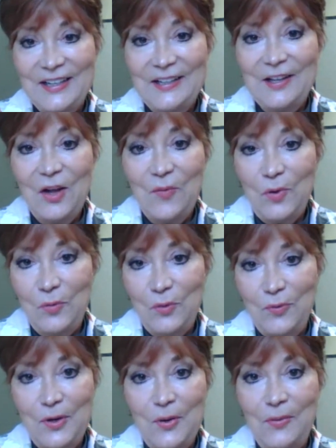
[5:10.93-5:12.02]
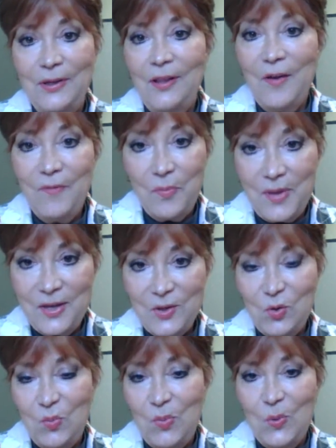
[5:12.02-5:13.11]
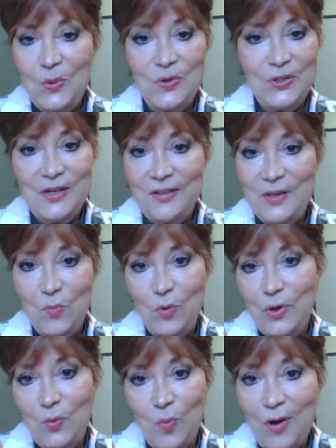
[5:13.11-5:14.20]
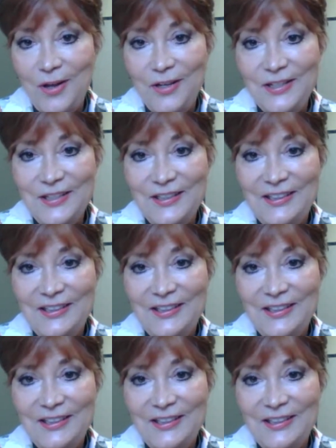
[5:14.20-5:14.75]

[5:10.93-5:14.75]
love overflowing, love immeasurable, there's nothing more you want.